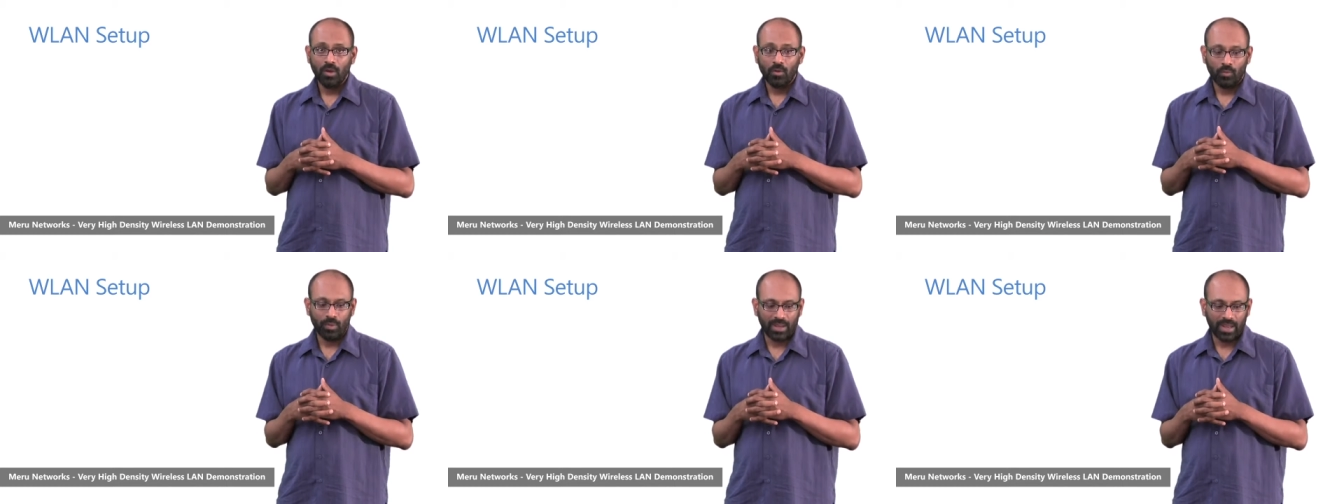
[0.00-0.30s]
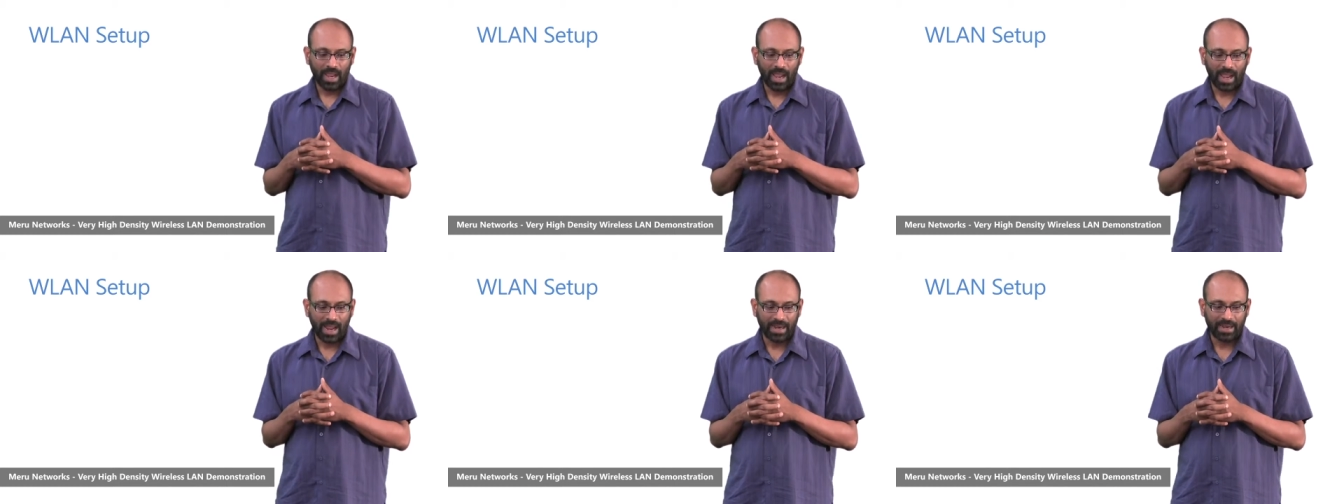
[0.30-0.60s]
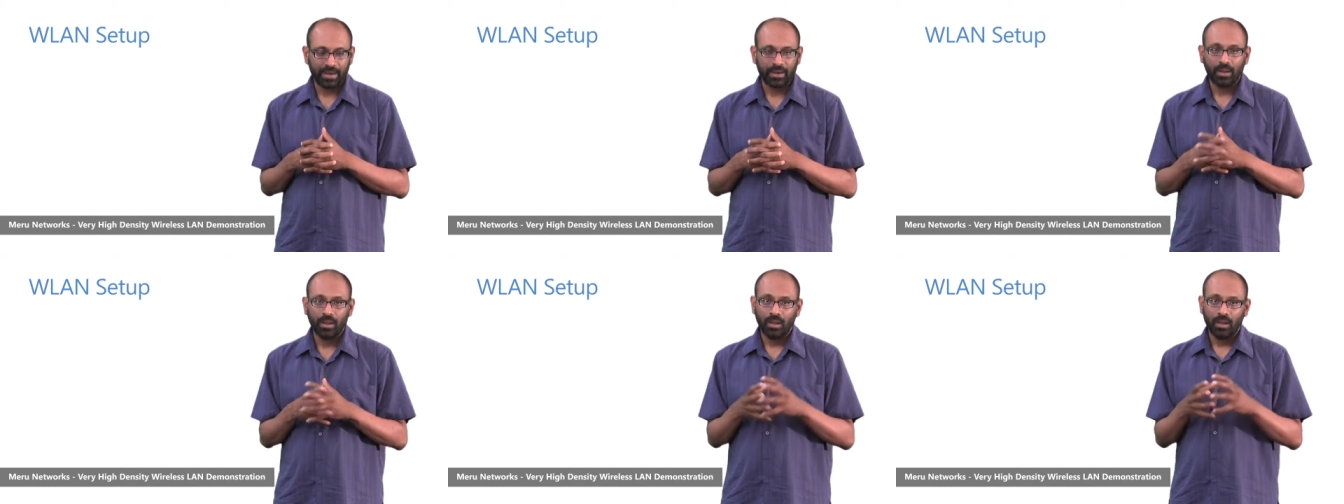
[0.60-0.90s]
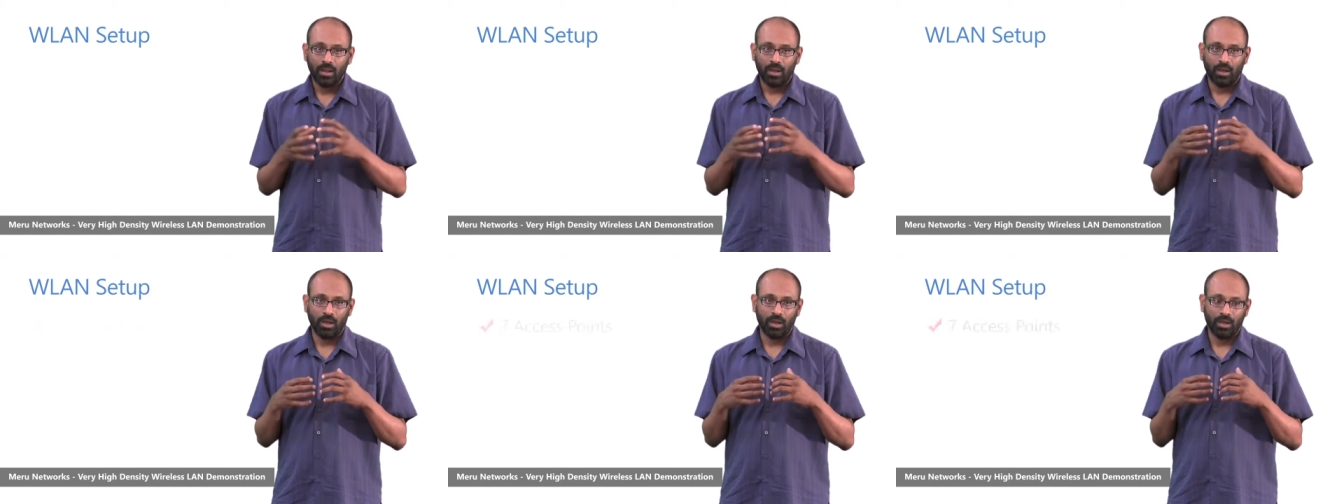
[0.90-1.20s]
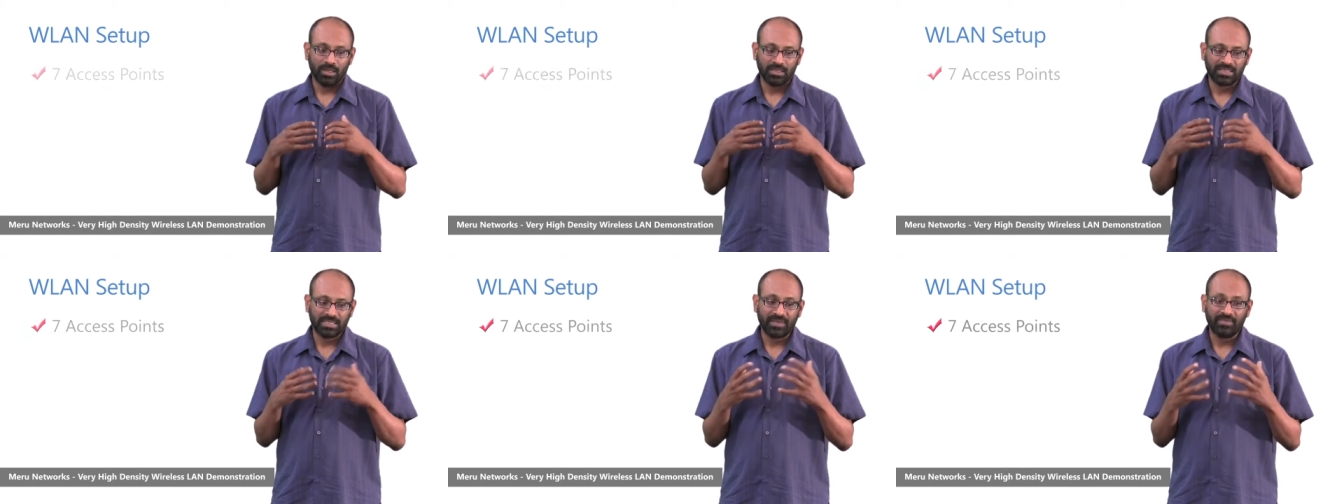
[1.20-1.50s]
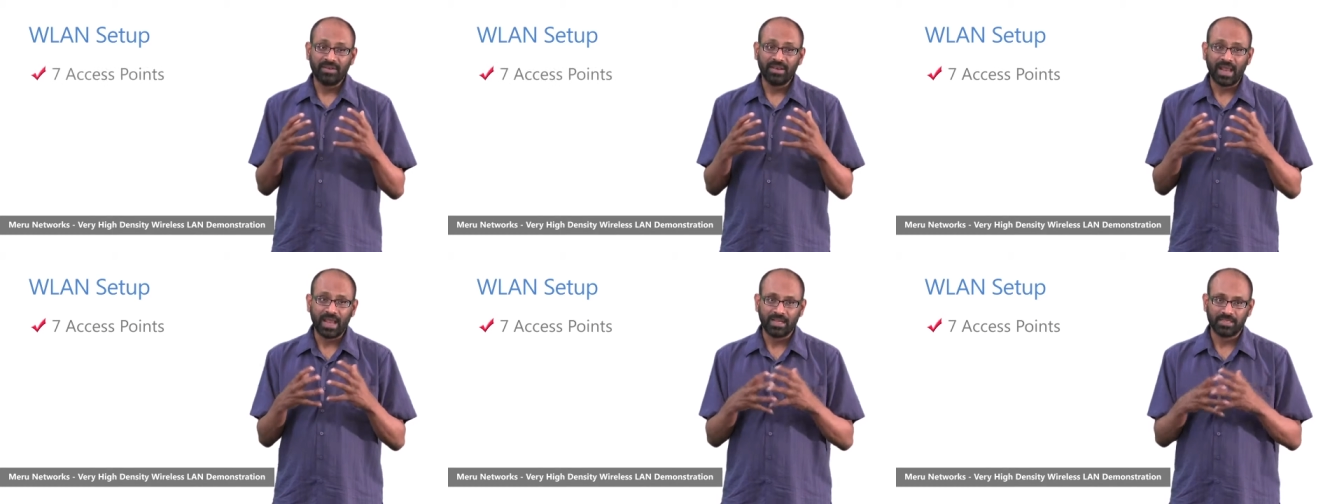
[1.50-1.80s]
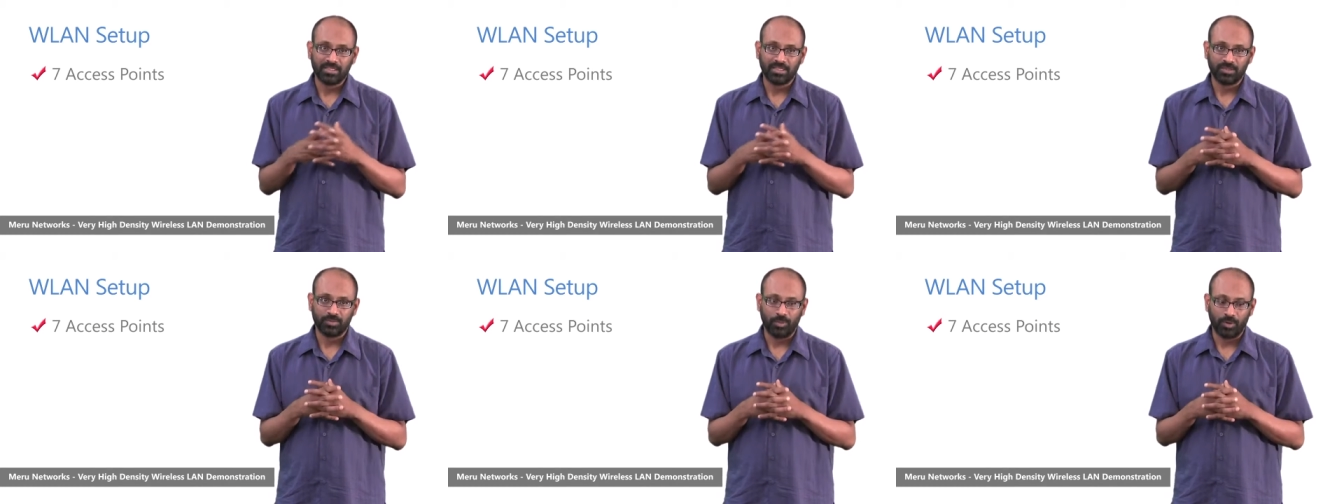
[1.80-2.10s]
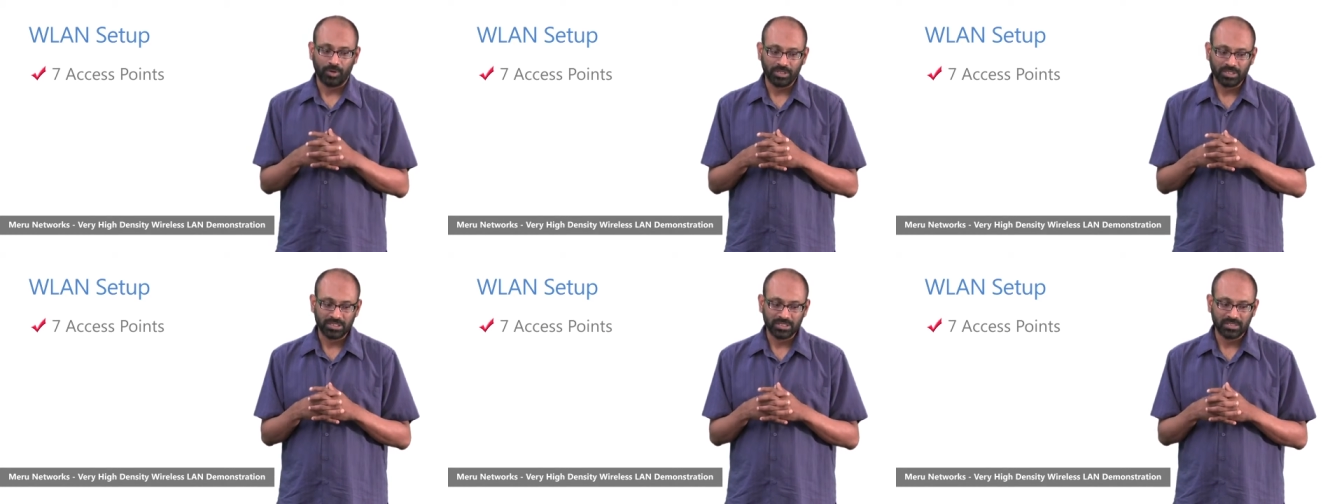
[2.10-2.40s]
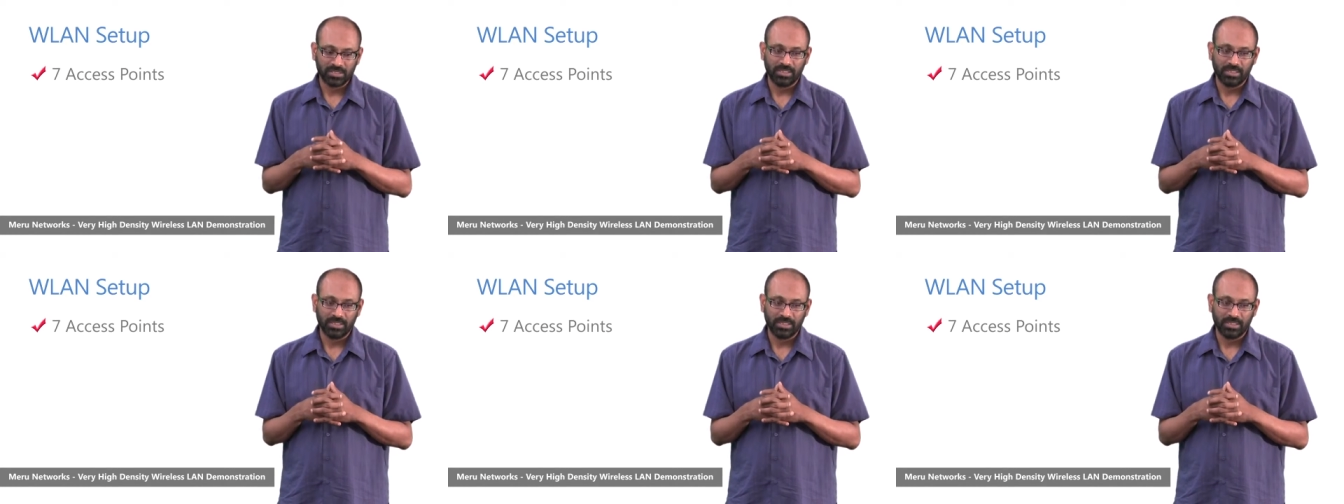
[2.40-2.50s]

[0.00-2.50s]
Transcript: we had uh, seven access points.